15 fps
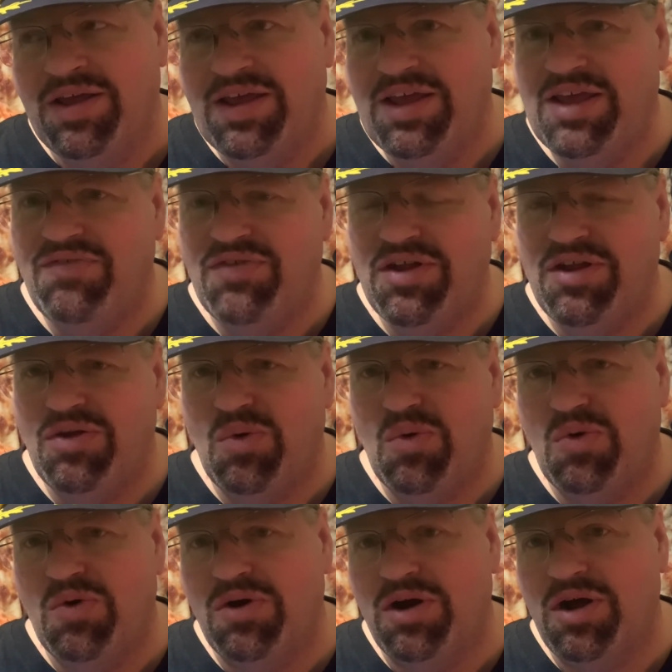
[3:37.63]
even,
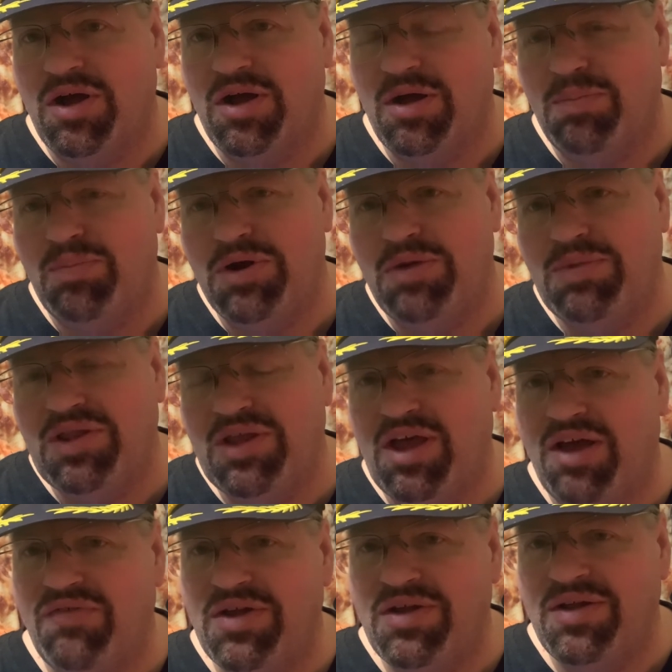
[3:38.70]
or put them in the
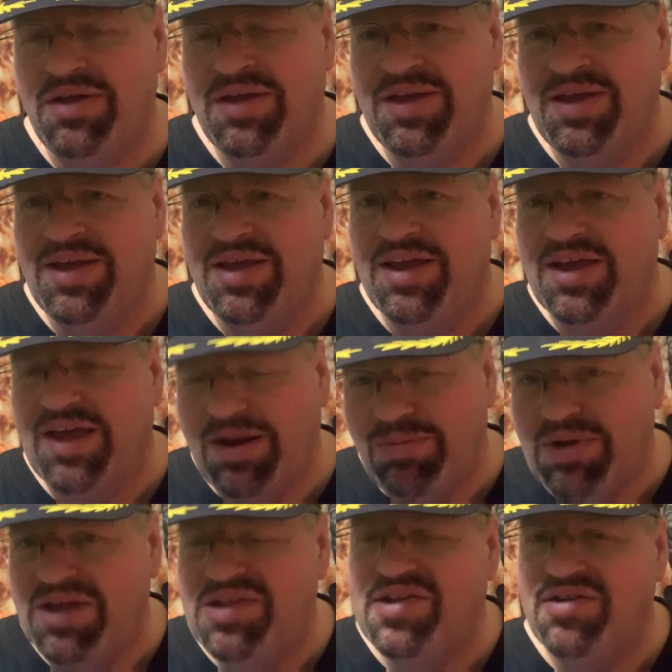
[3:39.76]
oven. Got them
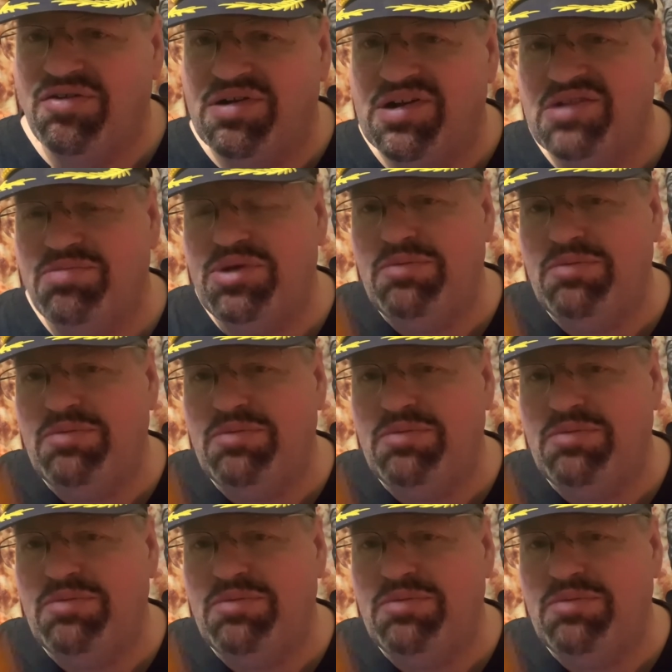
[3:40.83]
nice and crispy,